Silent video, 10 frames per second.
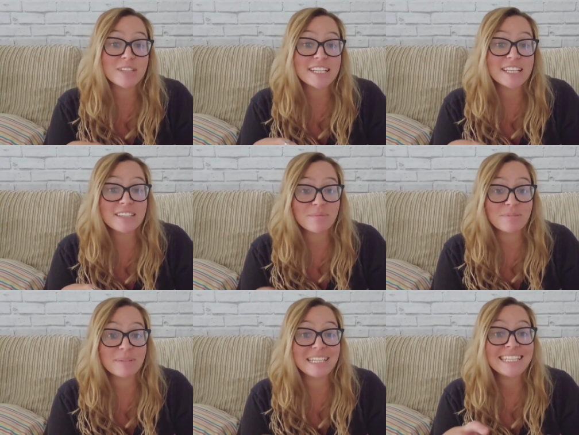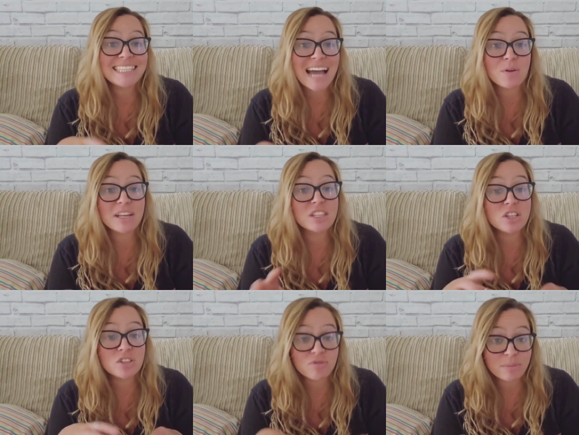Cortexi supplement down in
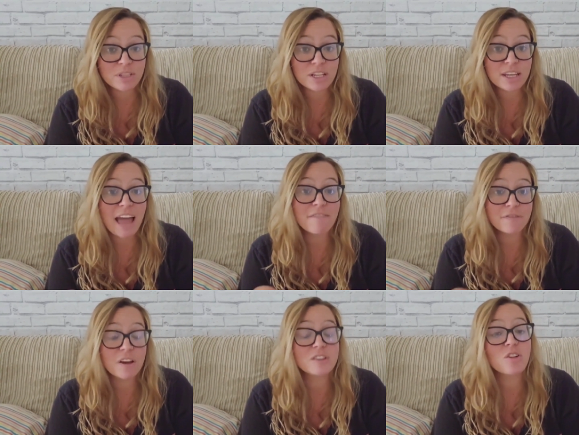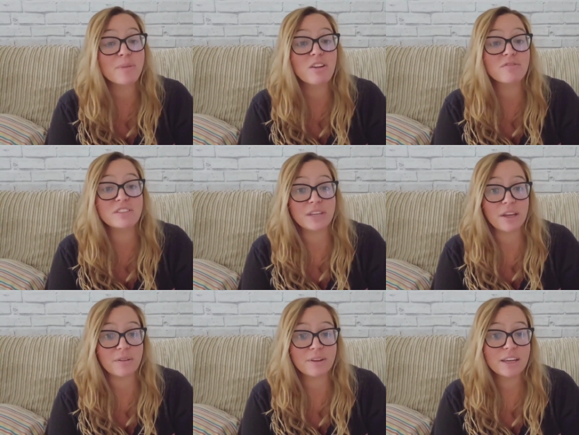the description and first comment of this
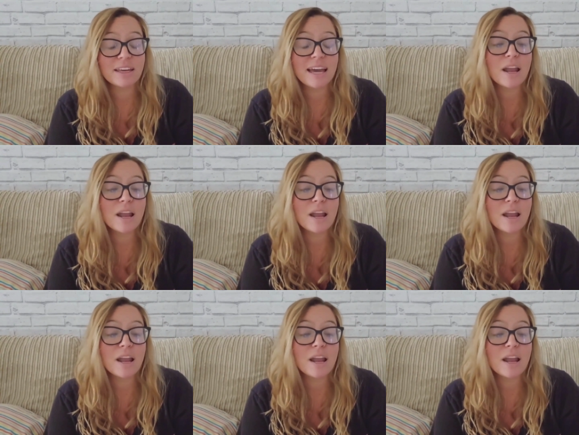video.